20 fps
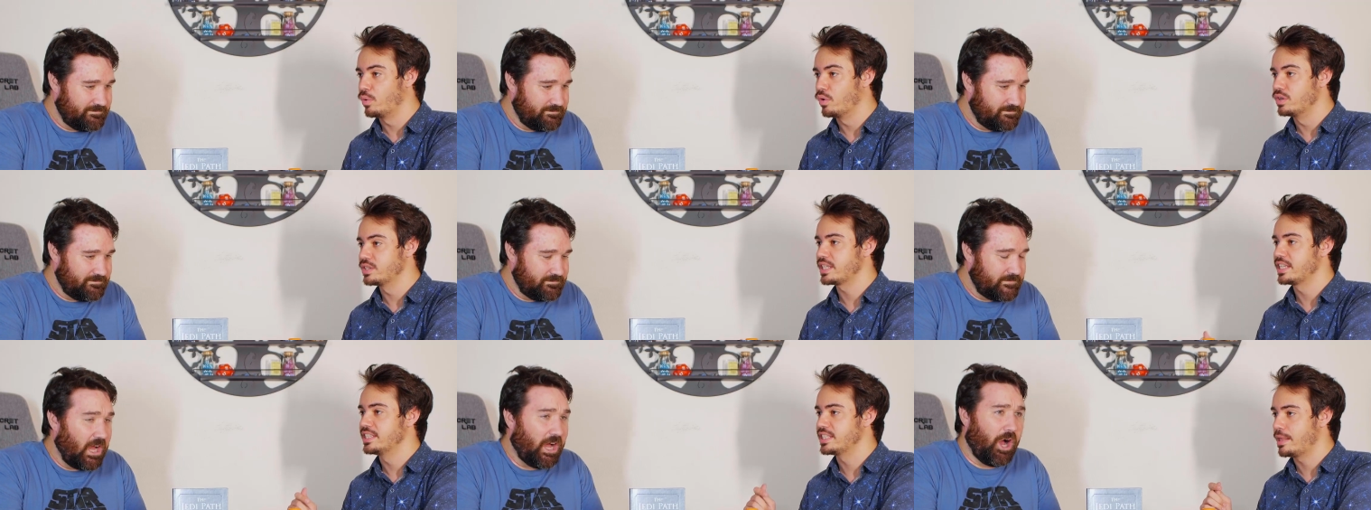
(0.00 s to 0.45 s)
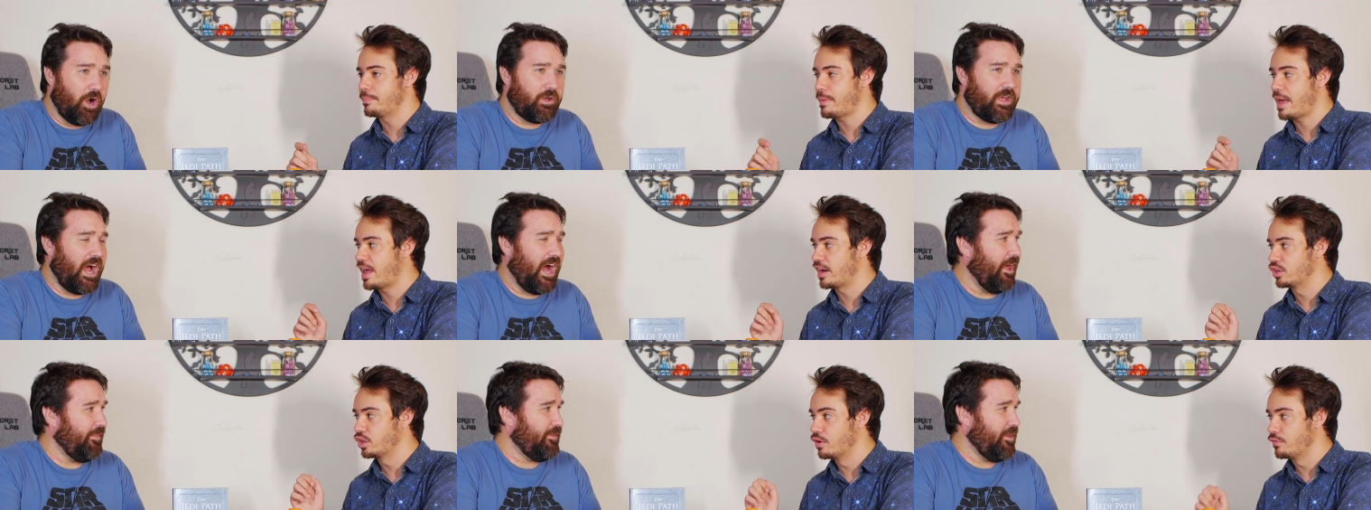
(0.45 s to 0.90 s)
Speaker 1: Wars. Is the oh,
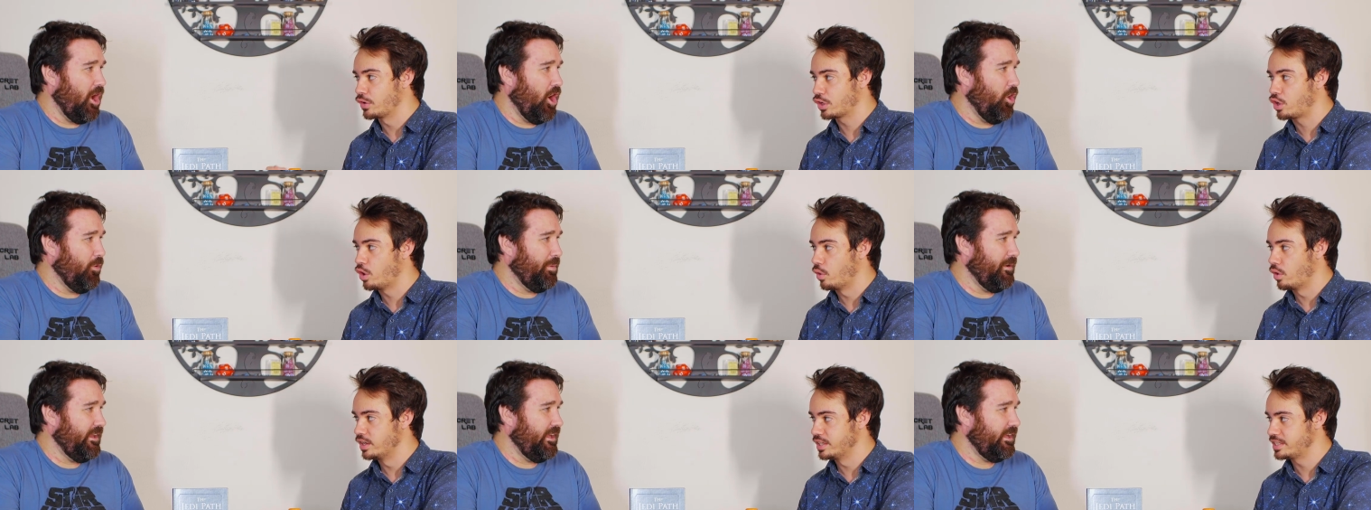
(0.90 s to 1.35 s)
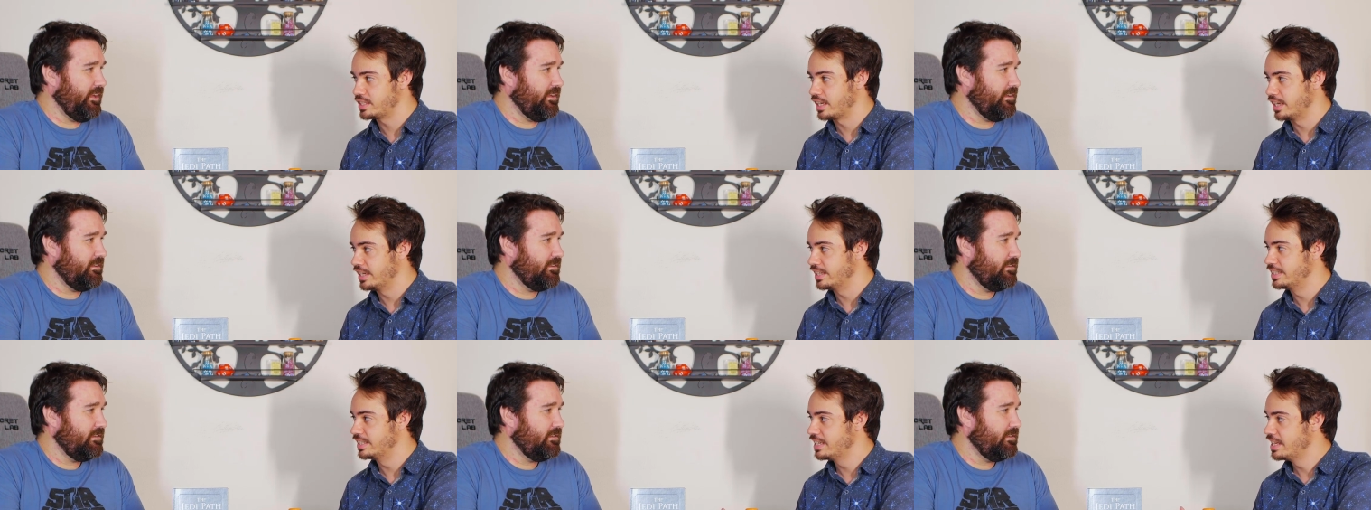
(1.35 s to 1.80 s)
battle God, over
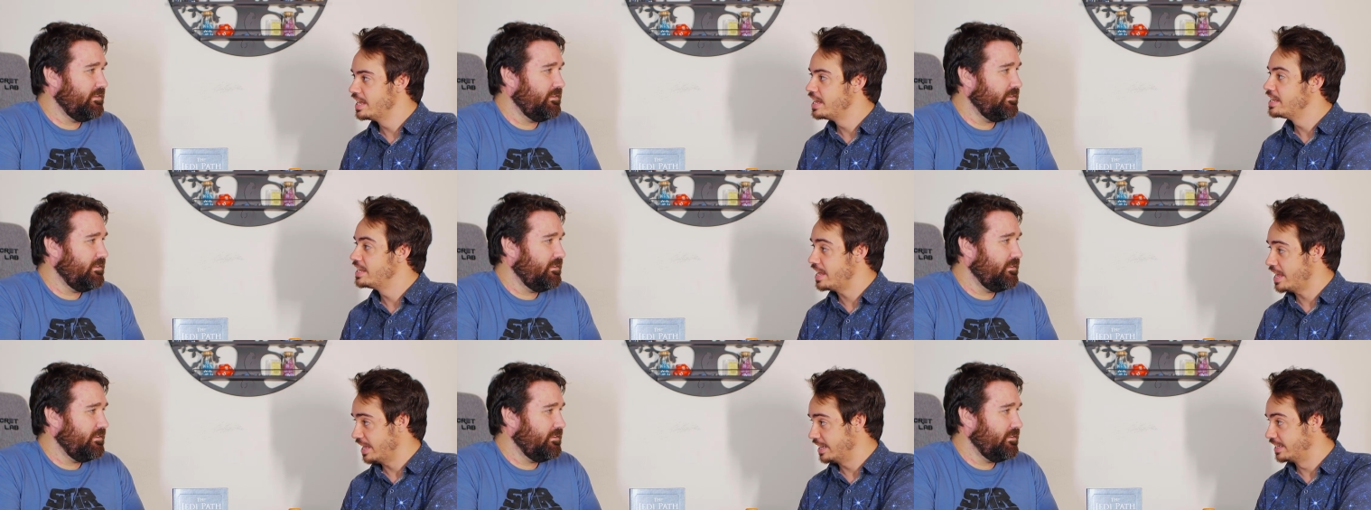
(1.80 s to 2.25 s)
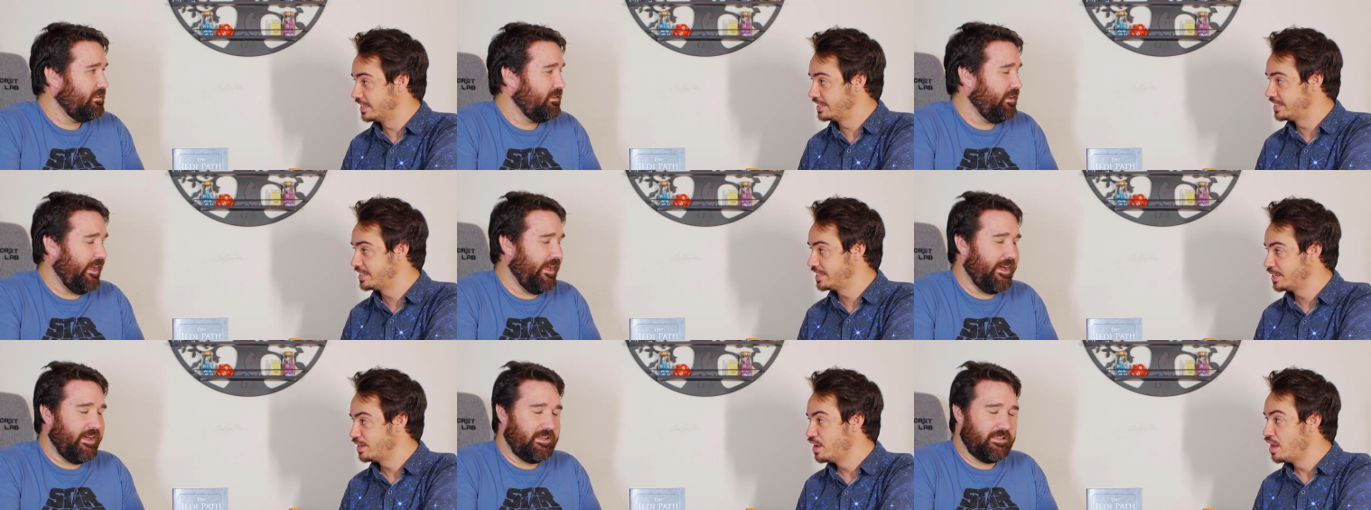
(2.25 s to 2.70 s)
Coruscant? Yes.
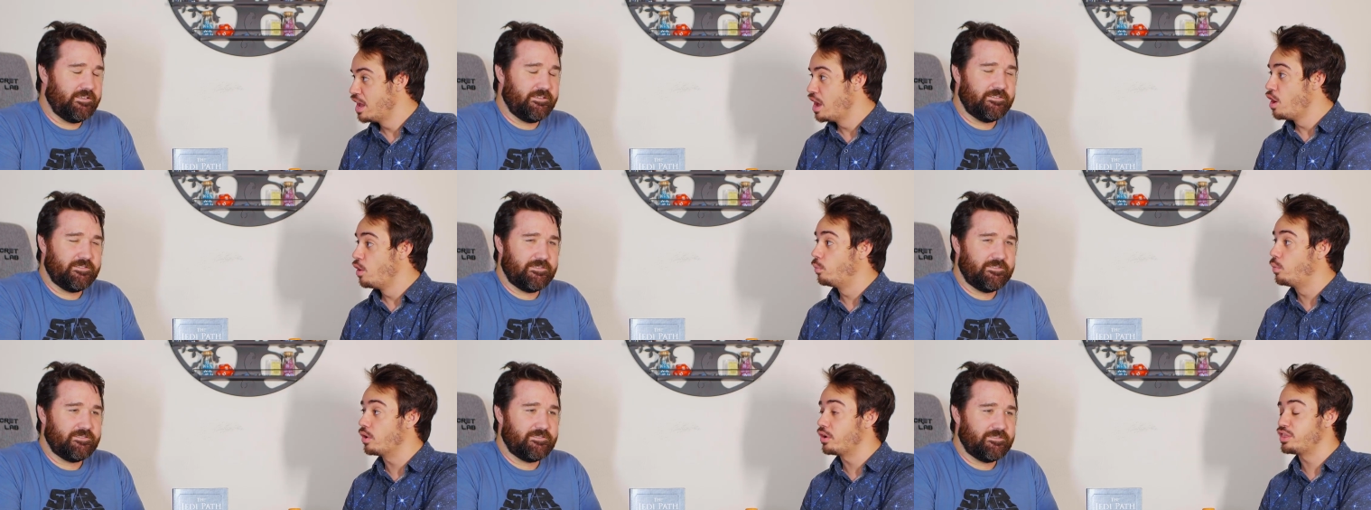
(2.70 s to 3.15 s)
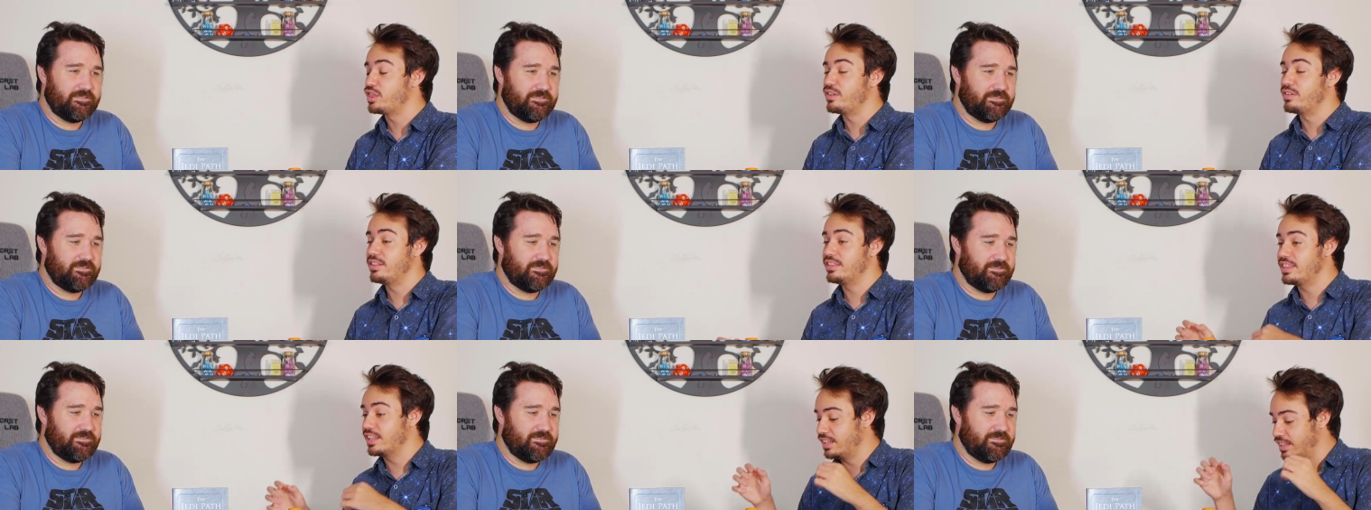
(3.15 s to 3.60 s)
Yeah. Where
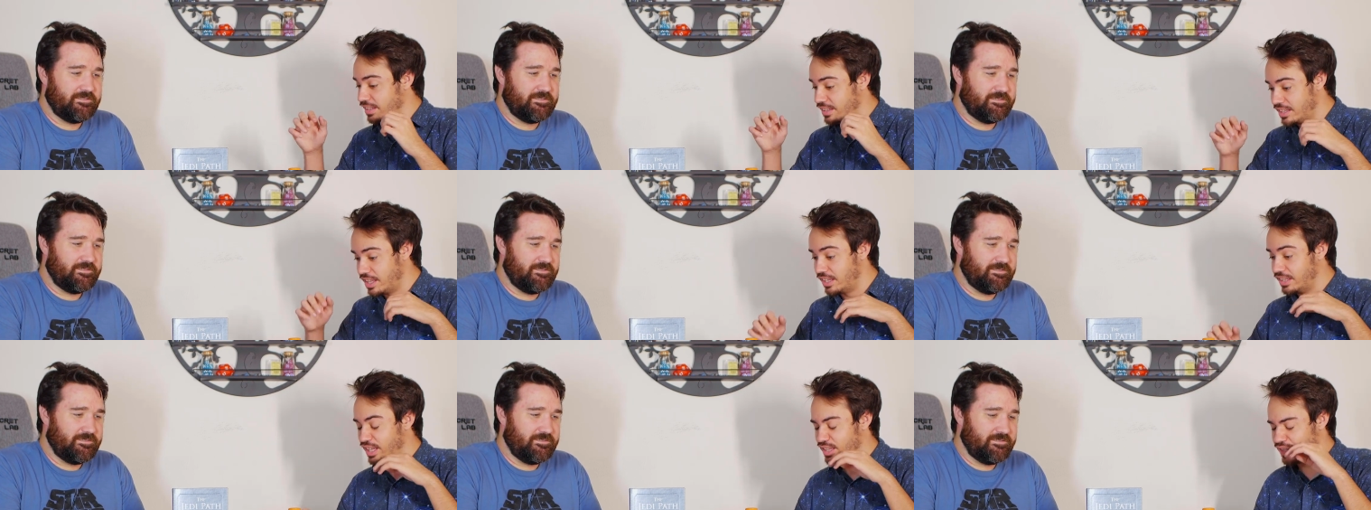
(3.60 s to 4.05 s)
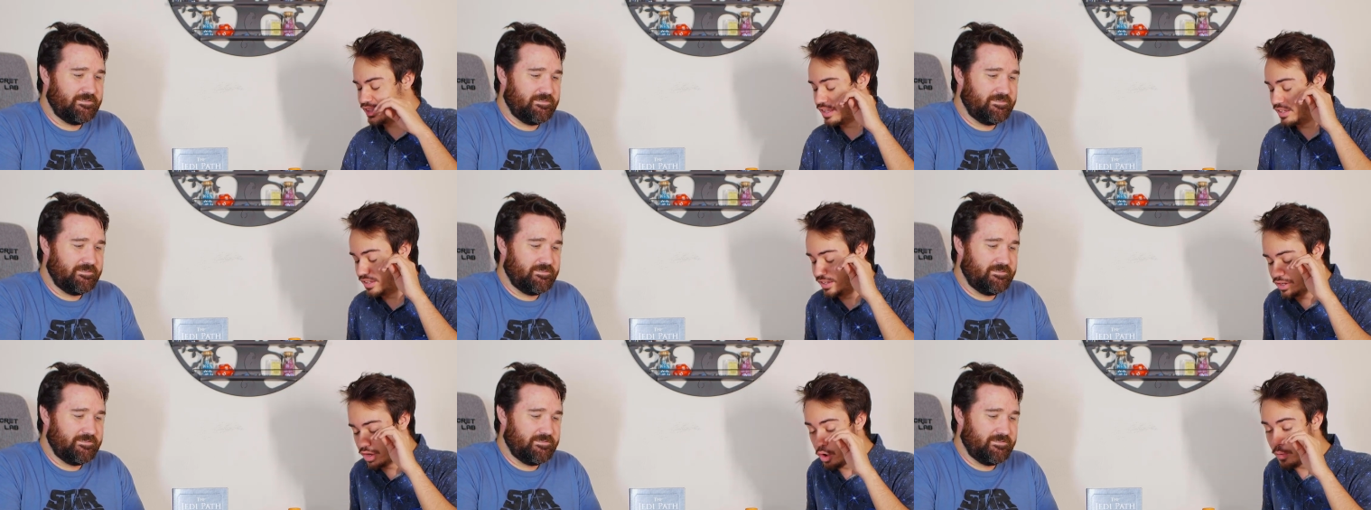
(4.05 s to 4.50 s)
the the the,
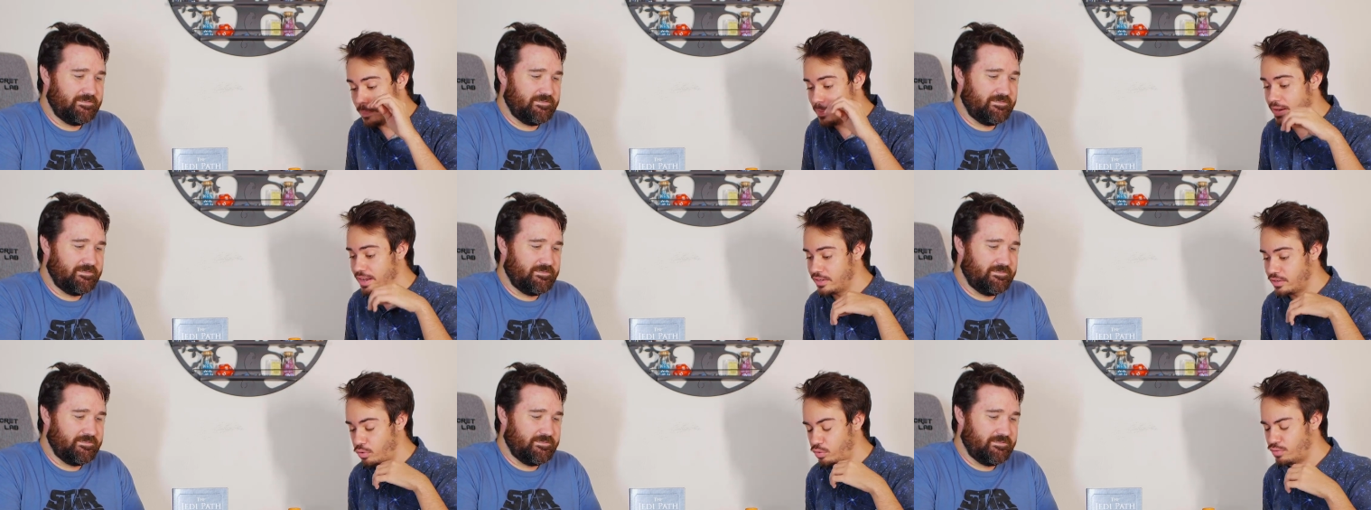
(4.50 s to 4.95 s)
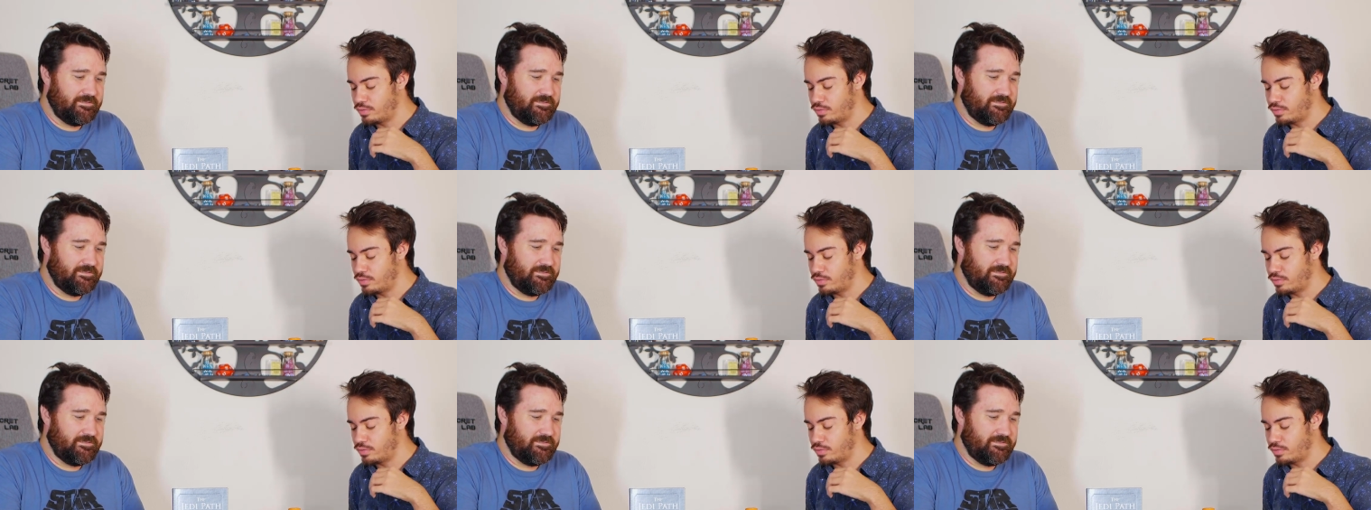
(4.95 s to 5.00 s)
the opening